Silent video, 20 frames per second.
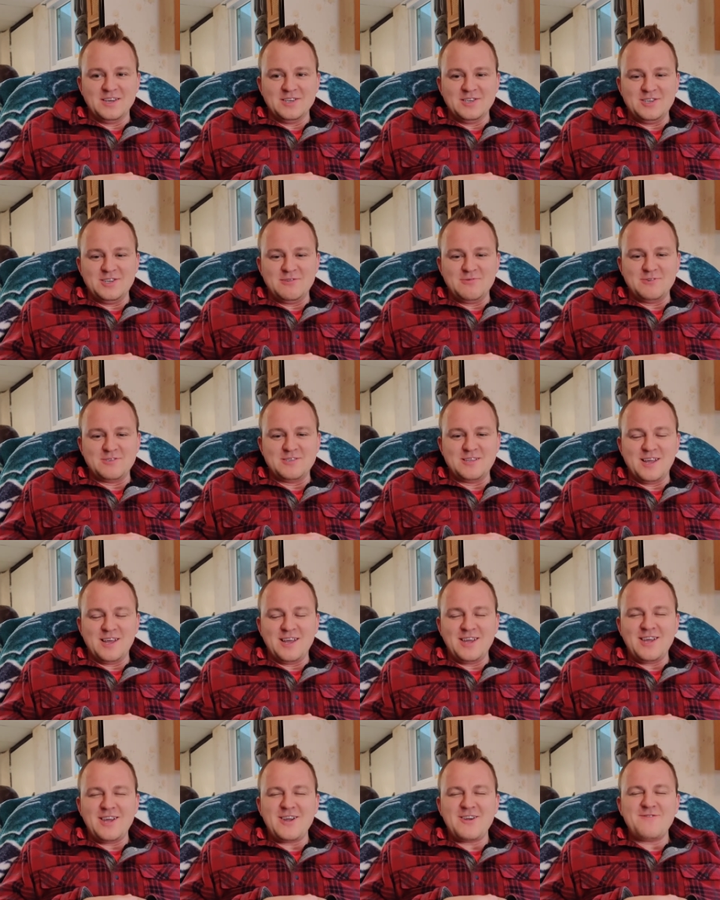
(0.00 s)
she was
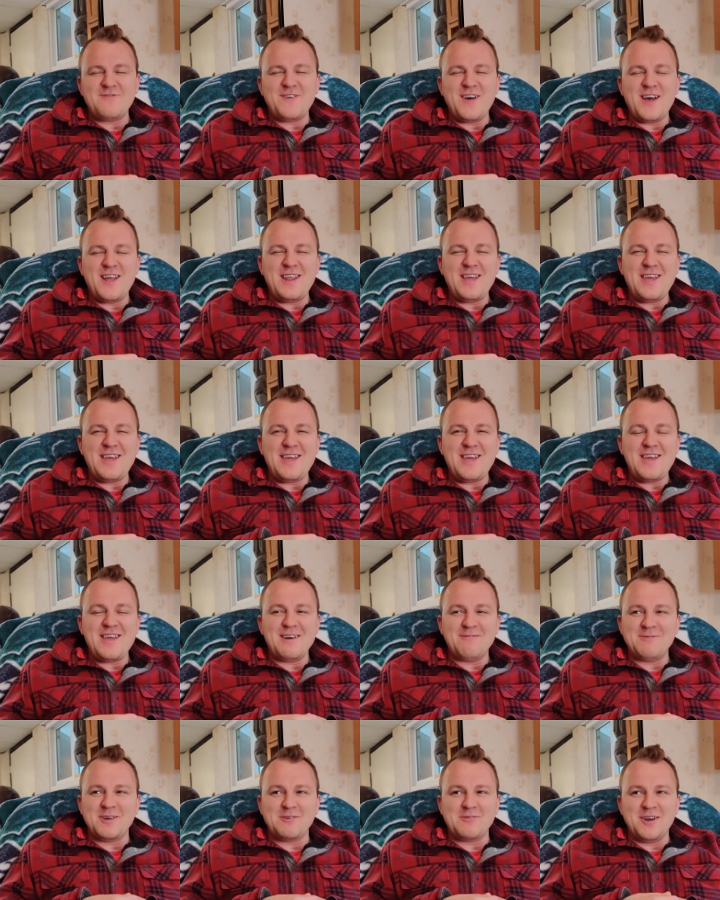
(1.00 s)
like, you're funny.
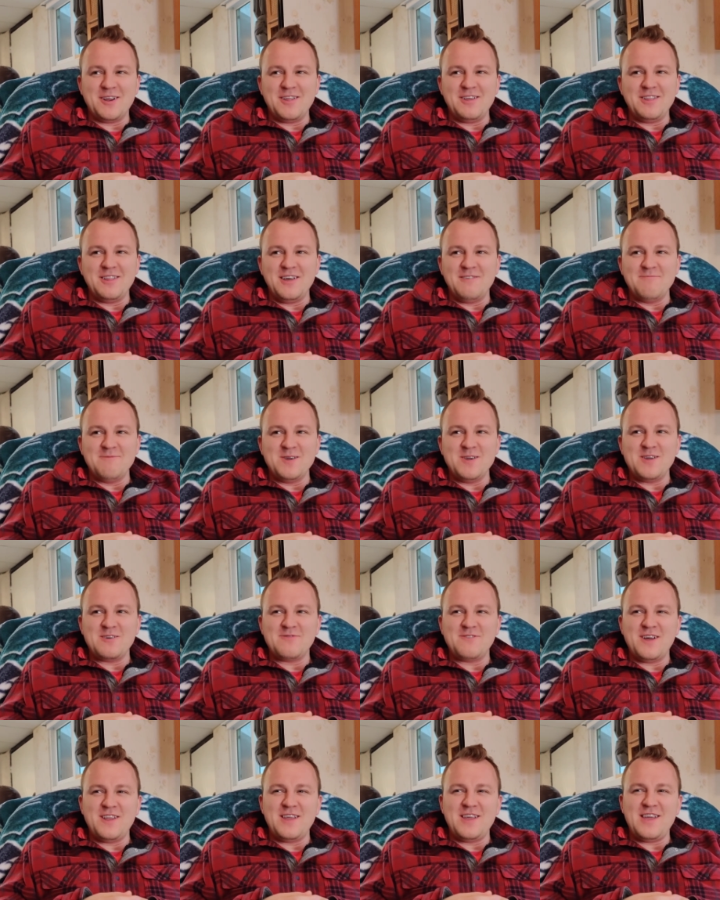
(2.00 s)
I'm like, why do you love me? You're
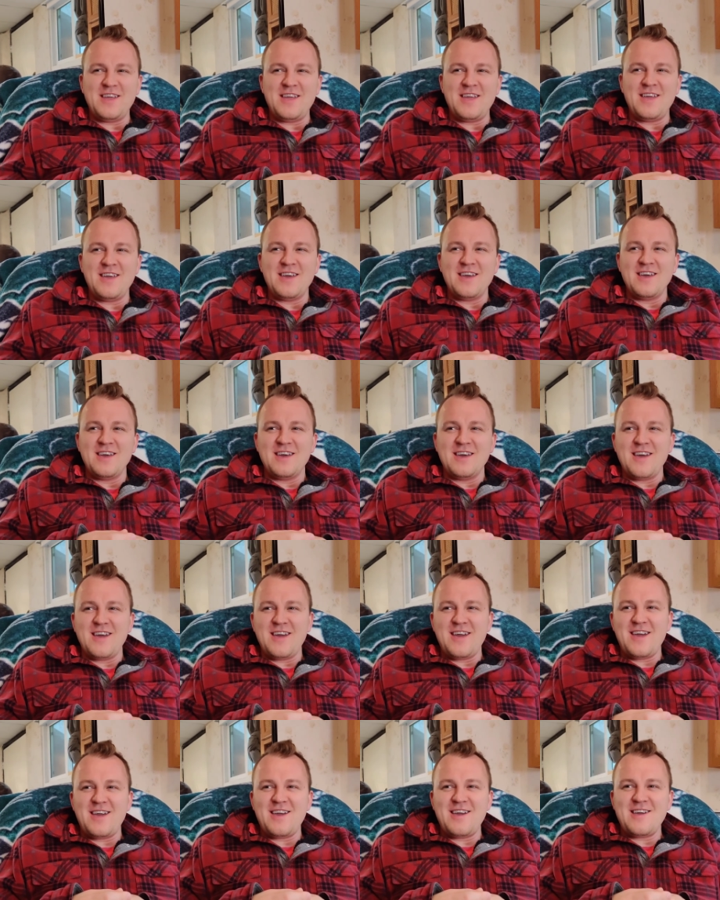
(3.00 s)
funny,
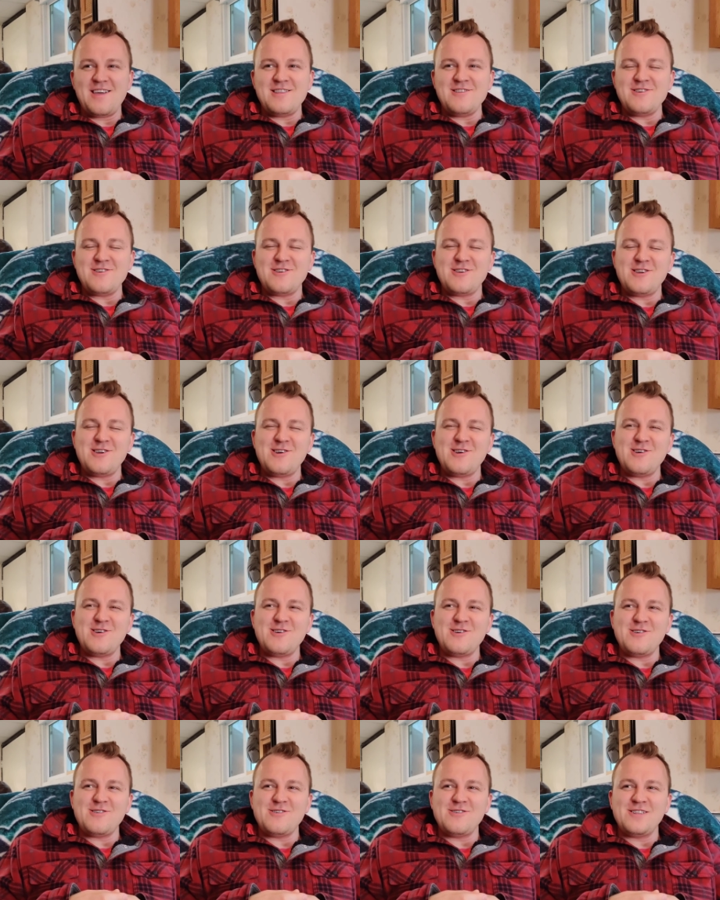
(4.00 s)
and you're
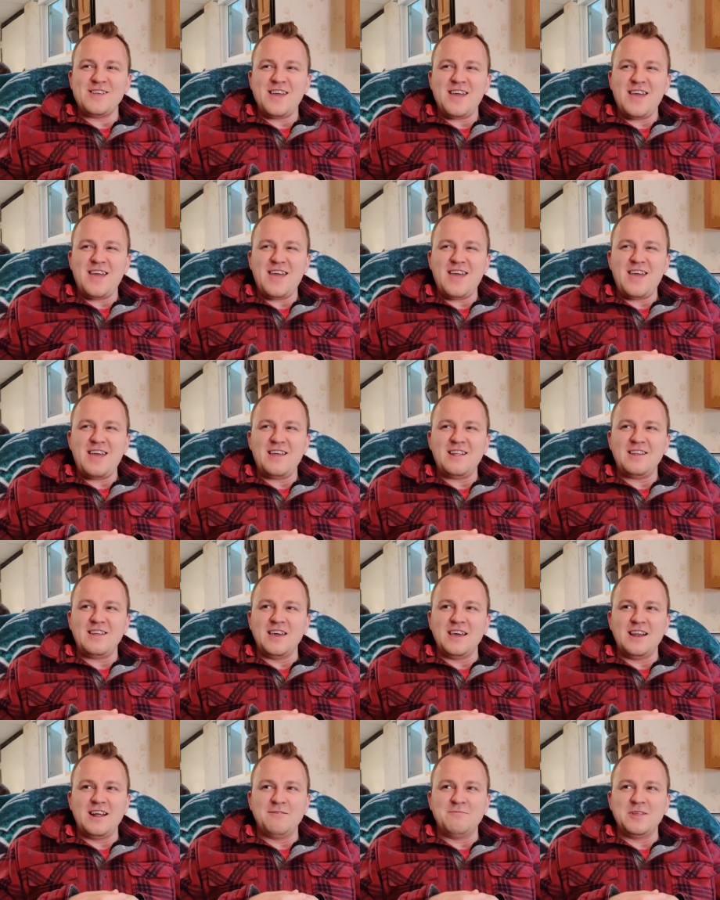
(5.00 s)
cute, and
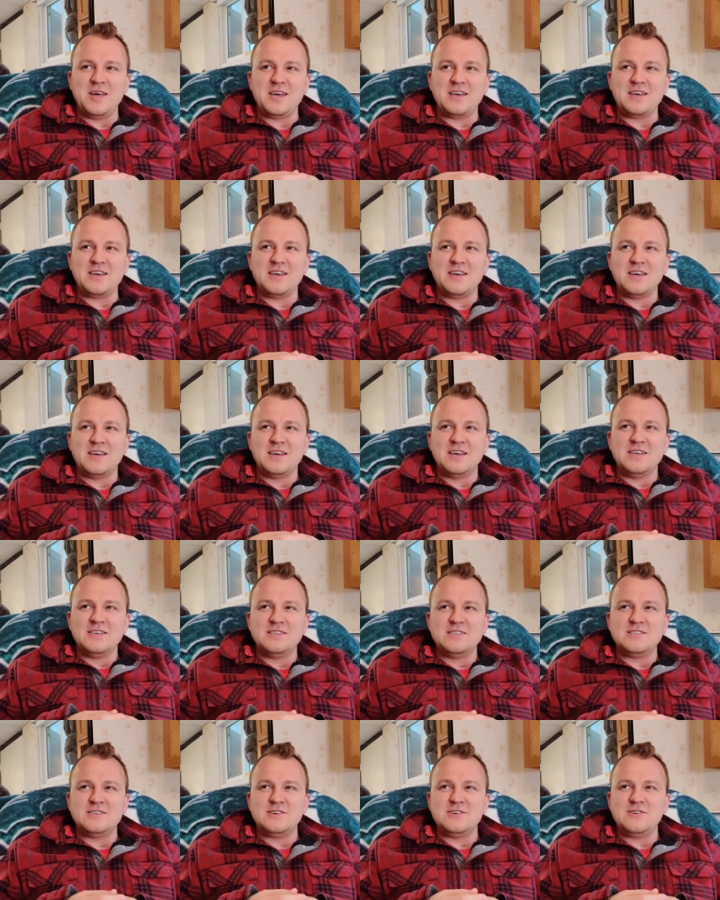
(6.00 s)
I'm like,
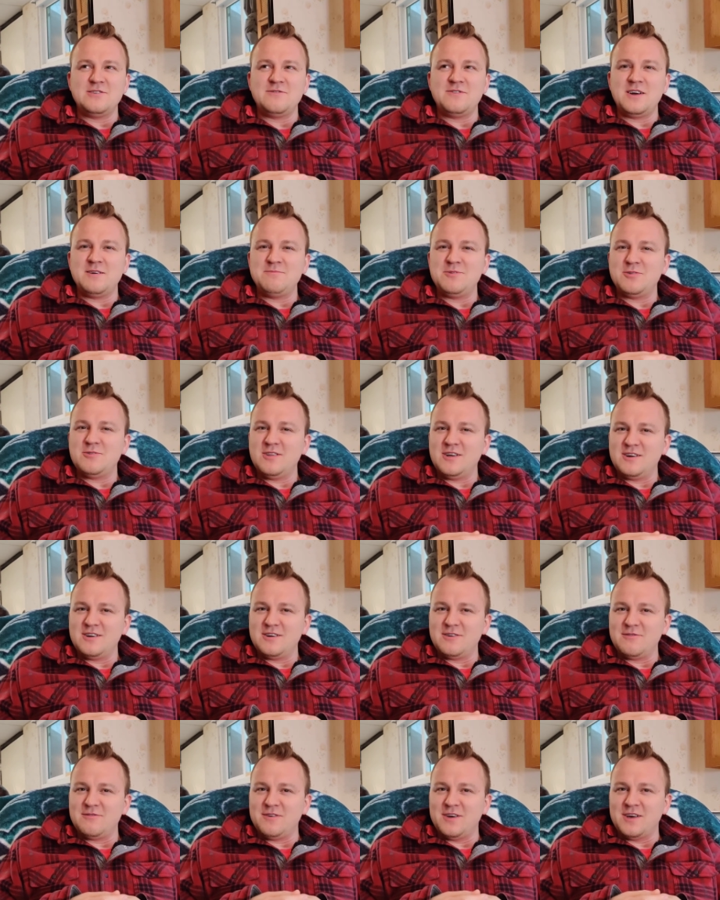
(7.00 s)
so if I'm no
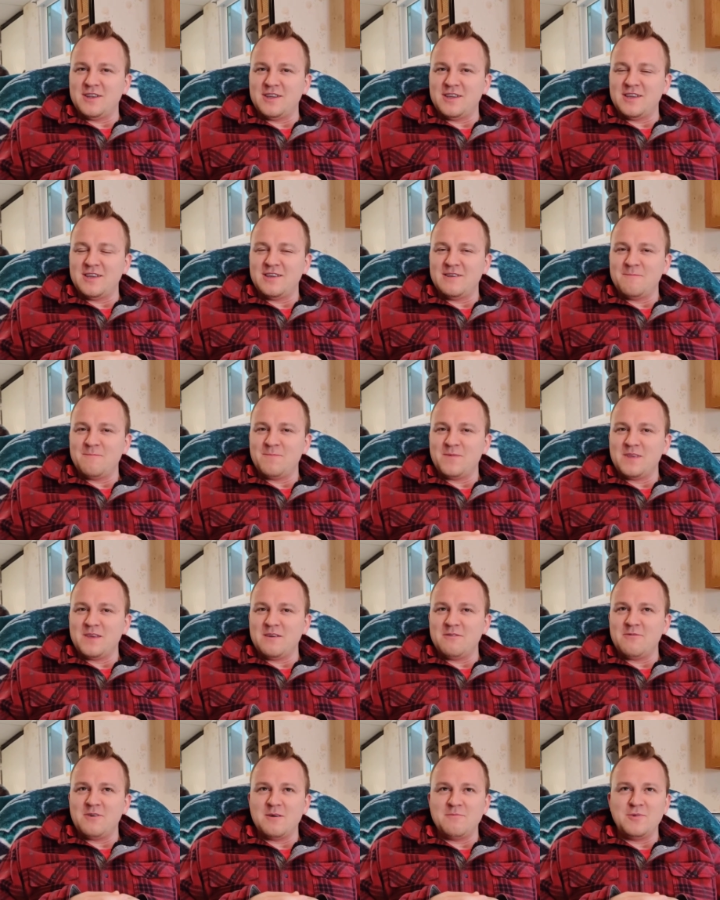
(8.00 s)
longer funny,
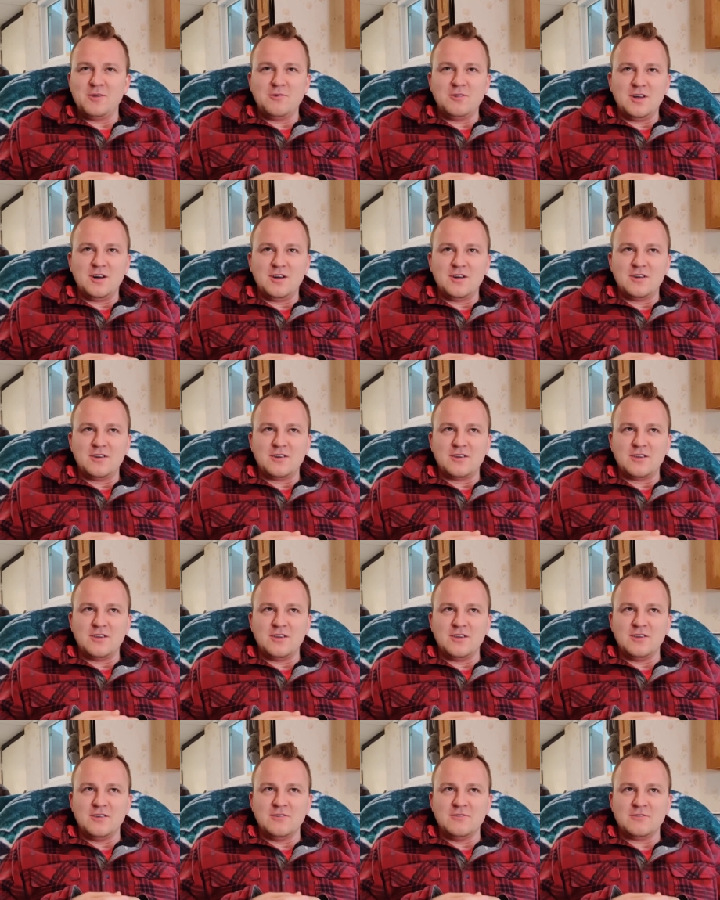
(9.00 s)
if I'm no longer
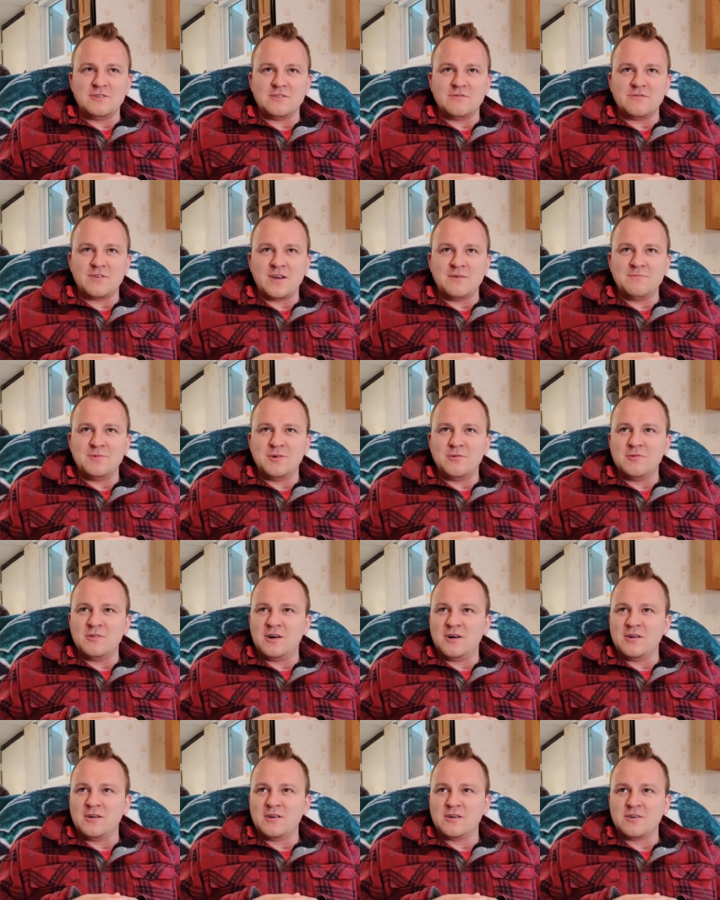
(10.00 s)
cute, if I'm no
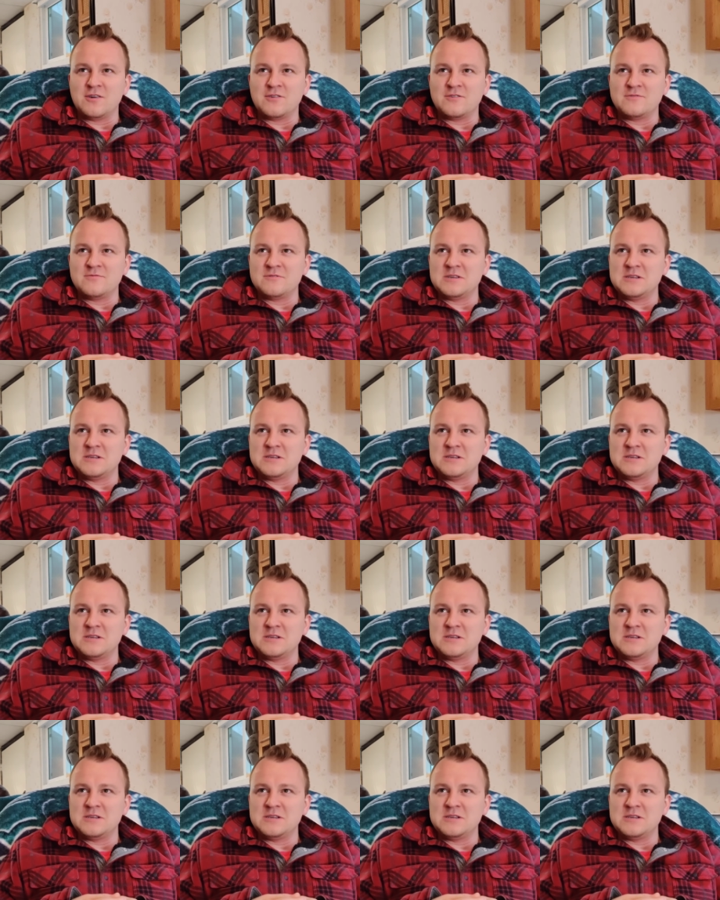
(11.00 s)
longer